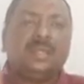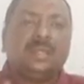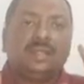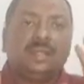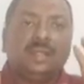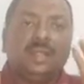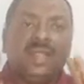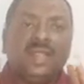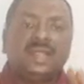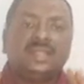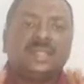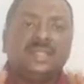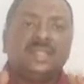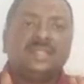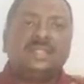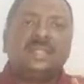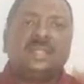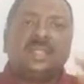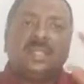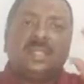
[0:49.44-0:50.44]
next
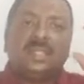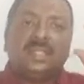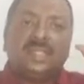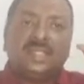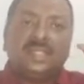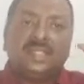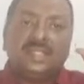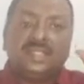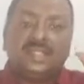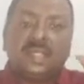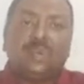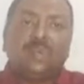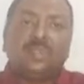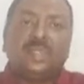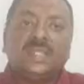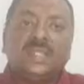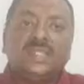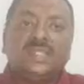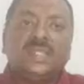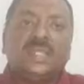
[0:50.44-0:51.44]
is the
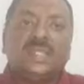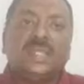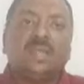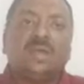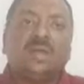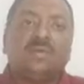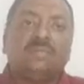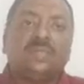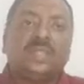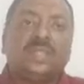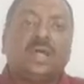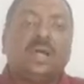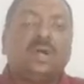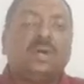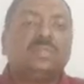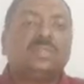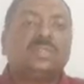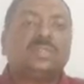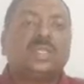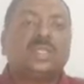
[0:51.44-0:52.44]
southeast area of the
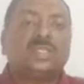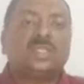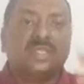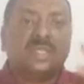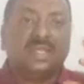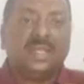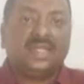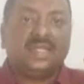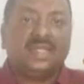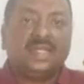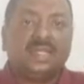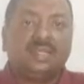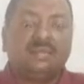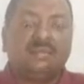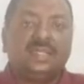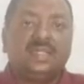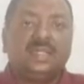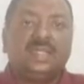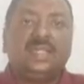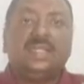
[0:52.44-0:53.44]
house is
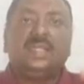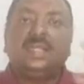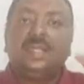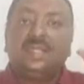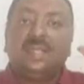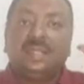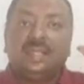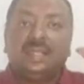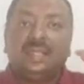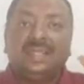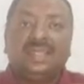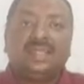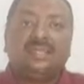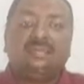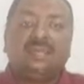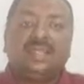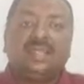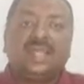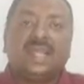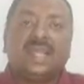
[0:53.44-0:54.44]
connected with the
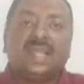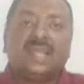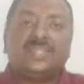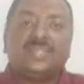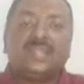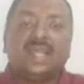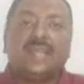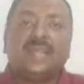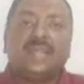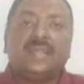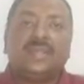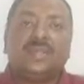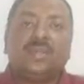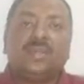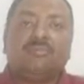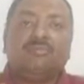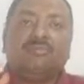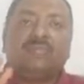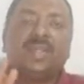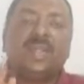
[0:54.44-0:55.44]
liquid cash and
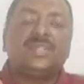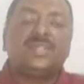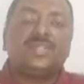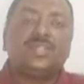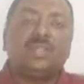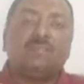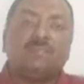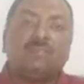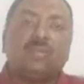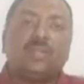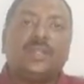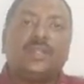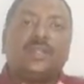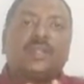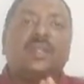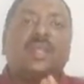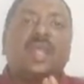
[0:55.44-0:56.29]
your financial flow in your